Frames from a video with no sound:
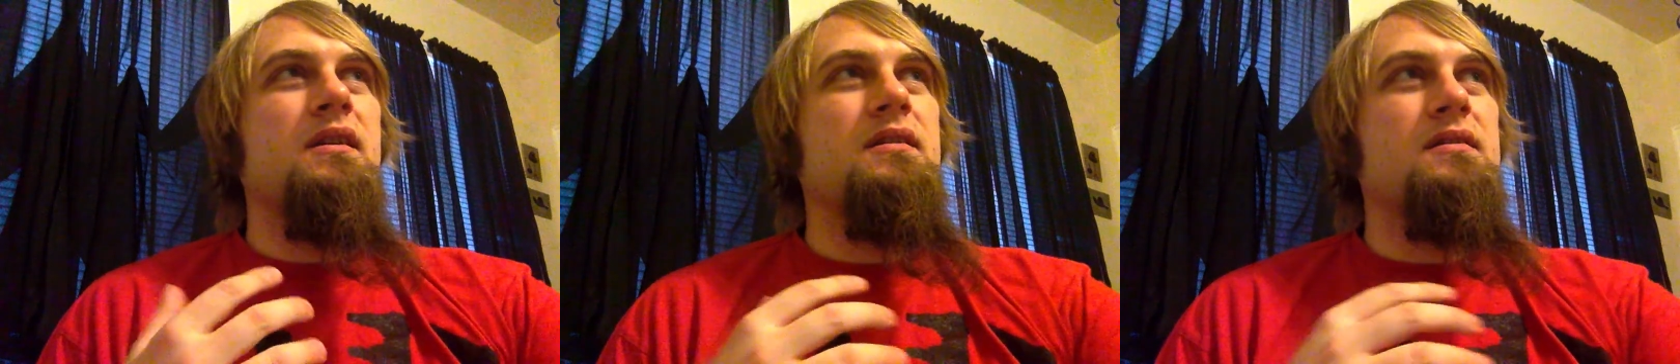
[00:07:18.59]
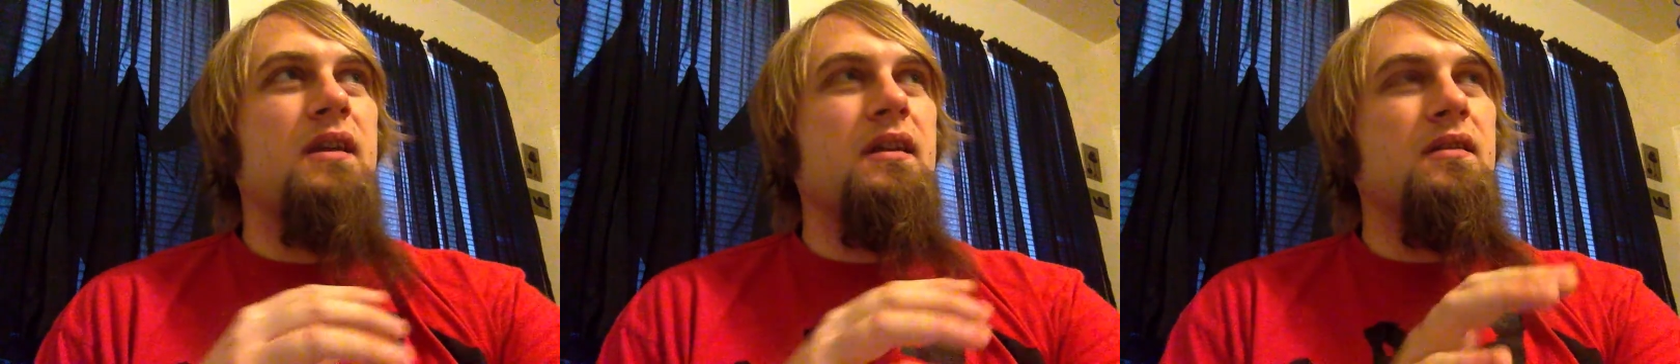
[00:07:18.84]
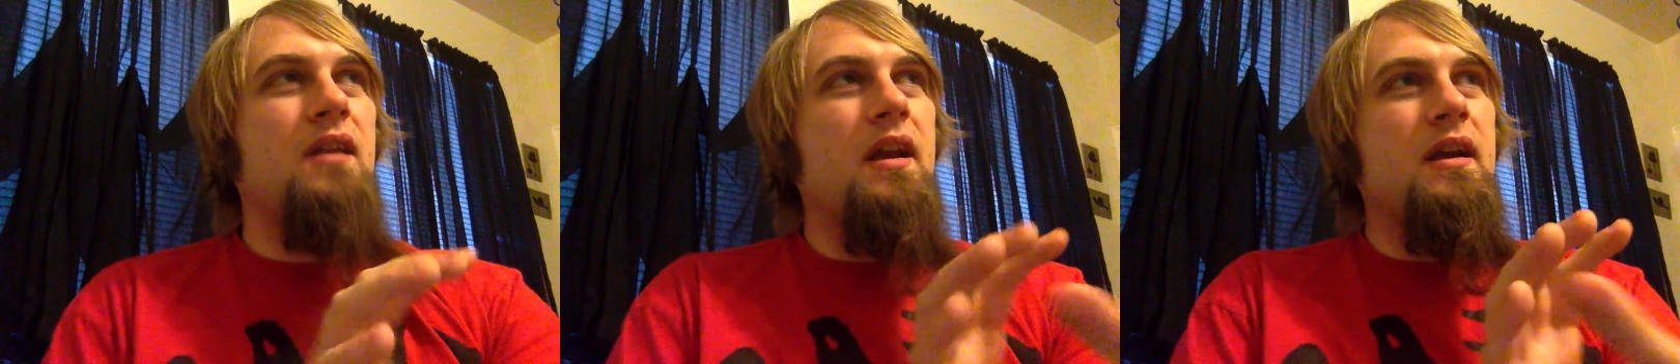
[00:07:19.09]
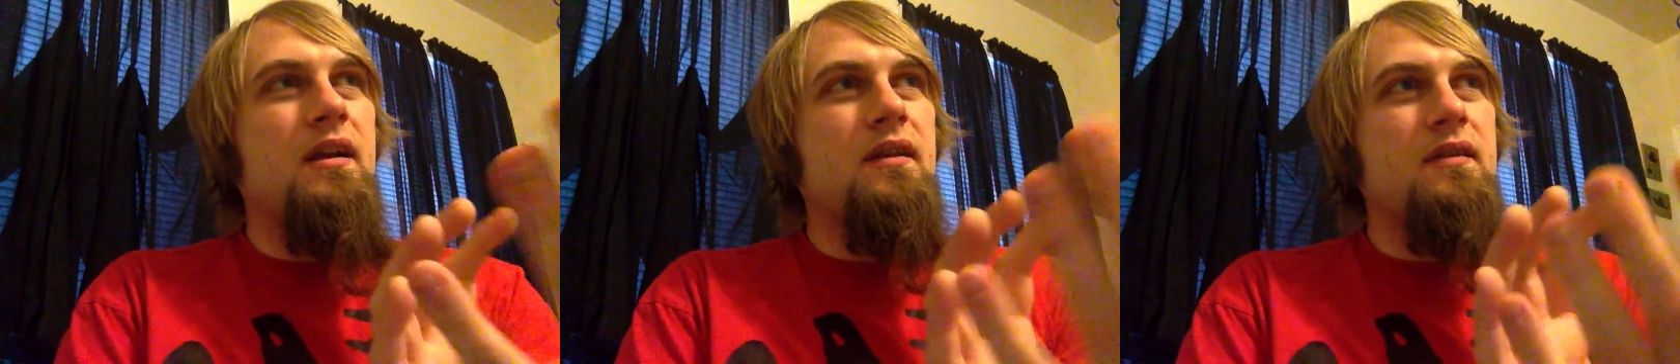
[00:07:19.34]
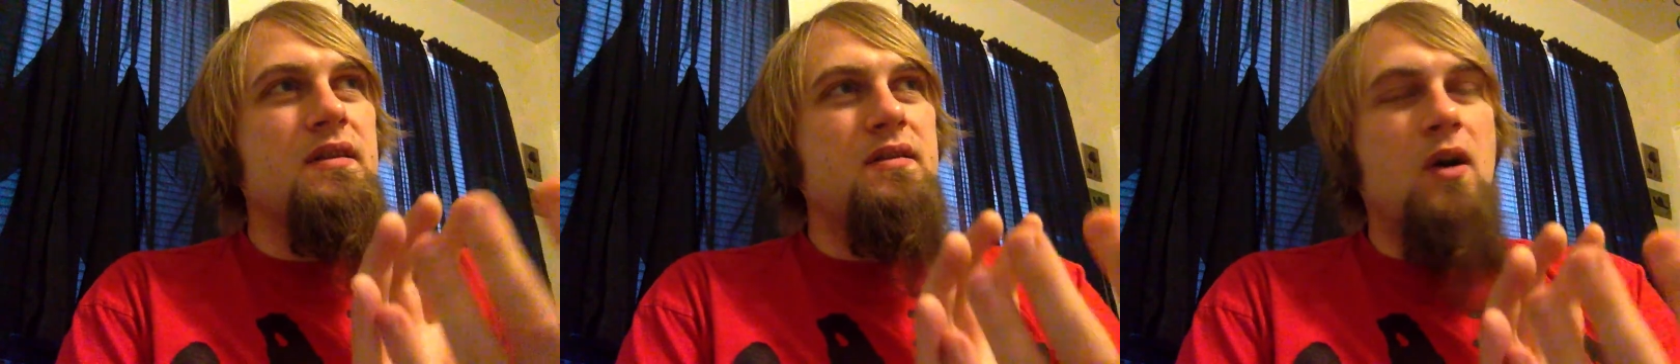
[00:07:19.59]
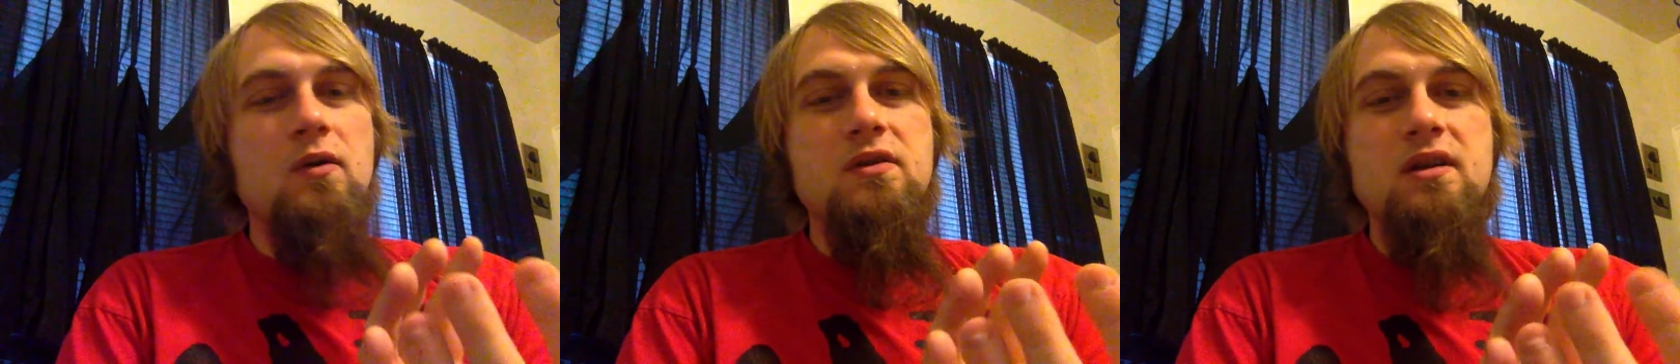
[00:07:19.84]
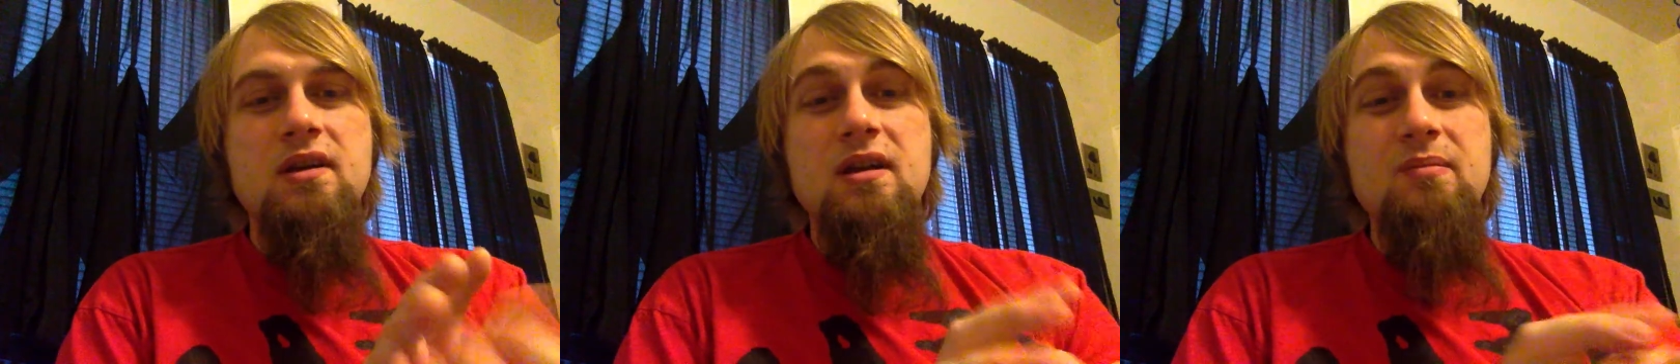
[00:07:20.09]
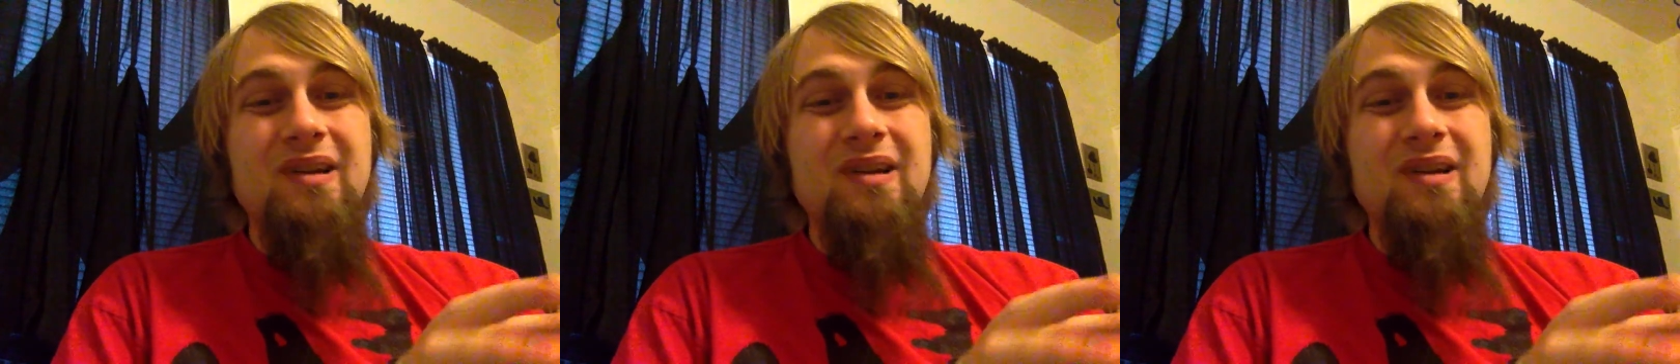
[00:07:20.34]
is like letting this ocean in,